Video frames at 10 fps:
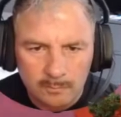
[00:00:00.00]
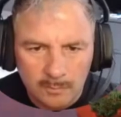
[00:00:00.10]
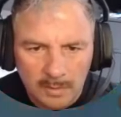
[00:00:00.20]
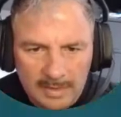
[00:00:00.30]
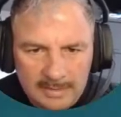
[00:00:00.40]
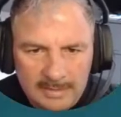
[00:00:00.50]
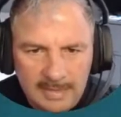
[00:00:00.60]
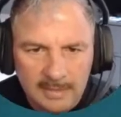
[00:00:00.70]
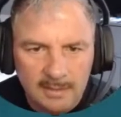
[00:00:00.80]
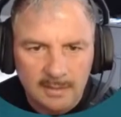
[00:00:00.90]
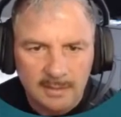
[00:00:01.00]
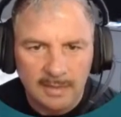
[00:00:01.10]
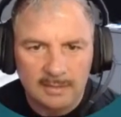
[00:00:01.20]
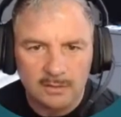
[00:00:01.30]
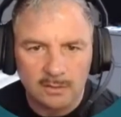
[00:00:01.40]
Okay, he's dead.
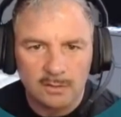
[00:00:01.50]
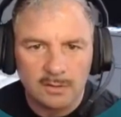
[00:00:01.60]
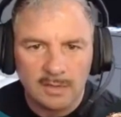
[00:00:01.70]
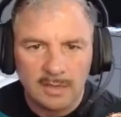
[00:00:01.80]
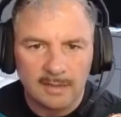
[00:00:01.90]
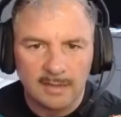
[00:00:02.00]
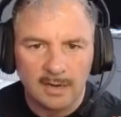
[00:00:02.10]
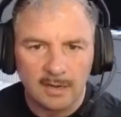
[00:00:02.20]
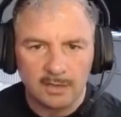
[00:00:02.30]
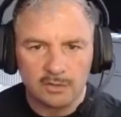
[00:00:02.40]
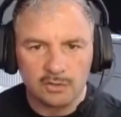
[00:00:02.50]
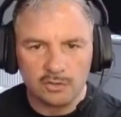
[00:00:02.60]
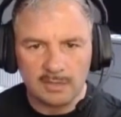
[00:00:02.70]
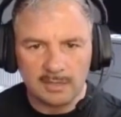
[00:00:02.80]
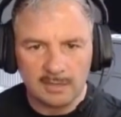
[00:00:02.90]
That's good. And then I can just
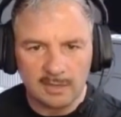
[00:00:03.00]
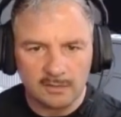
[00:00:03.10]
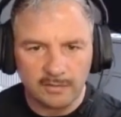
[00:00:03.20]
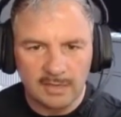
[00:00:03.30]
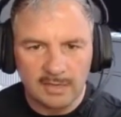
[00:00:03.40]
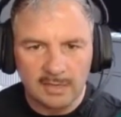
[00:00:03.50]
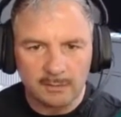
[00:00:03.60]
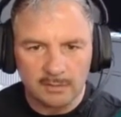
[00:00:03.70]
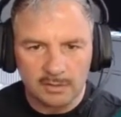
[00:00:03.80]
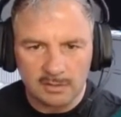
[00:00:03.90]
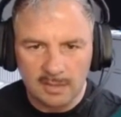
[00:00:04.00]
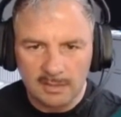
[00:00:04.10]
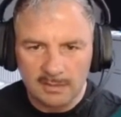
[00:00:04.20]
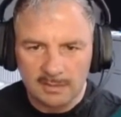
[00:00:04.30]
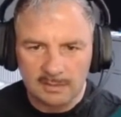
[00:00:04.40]
use these guys for here, which is
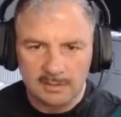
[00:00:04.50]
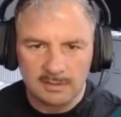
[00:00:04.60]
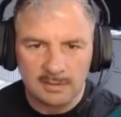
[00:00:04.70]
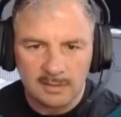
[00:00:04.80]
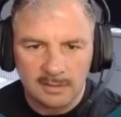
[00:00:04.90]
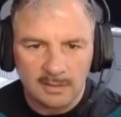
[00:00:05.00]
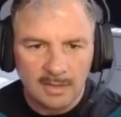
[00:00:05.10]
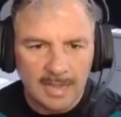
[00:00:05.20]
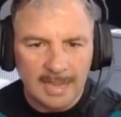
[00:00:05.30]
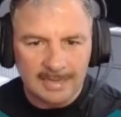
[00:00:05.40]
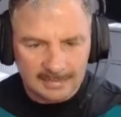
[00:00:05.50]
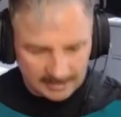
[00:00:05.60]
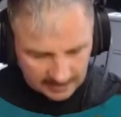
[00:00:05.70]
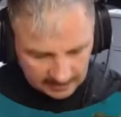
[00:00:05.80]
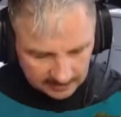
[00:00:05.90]
nice.
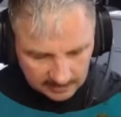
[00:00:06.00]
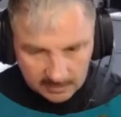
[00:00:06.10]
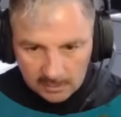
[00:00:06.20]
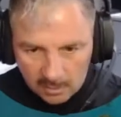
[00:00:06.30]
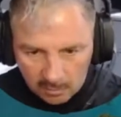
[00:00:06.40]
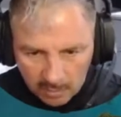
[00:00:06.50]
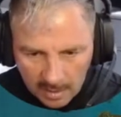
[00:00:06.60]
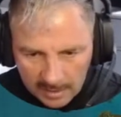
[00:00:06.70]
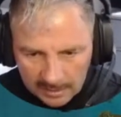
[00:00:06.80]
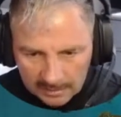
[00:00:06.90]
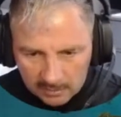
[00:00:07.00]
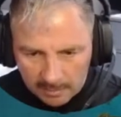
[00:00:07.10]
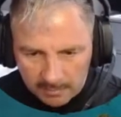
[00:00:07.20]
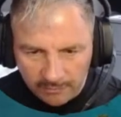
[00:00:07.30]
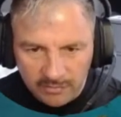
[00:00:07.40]
Excellent. All right, let's
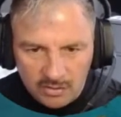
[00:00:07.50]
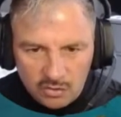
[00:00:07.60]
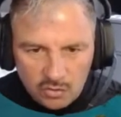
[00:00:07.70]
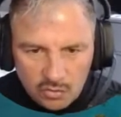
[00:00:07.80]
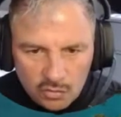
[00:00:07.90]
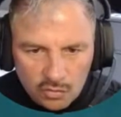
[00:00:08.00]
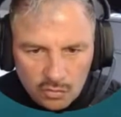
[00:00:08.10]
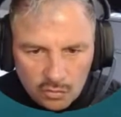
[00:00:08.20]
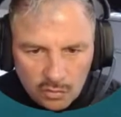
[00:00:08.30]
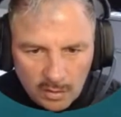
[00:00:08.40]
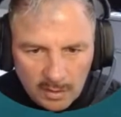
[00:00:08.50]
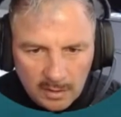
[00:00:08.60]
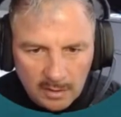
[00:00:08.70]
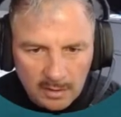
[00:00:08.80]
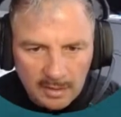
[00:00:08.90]
grab the fish
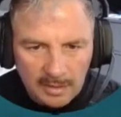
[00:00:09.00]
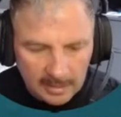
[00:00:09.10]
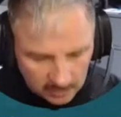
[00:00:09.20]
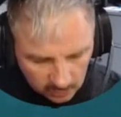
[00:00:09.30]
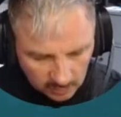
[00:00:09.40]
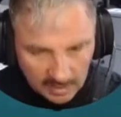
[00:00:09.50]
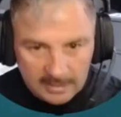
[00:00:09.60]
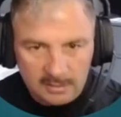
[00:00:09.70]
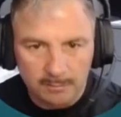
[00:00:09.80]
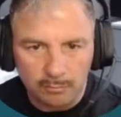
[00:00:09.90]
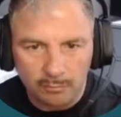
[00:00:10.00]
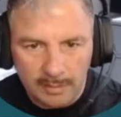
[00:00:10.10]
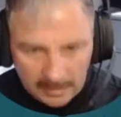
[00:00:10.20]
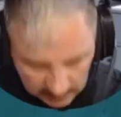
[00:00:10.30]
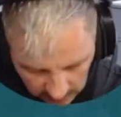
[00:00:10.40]
and do that.
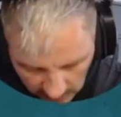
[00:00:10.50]
Brilliant.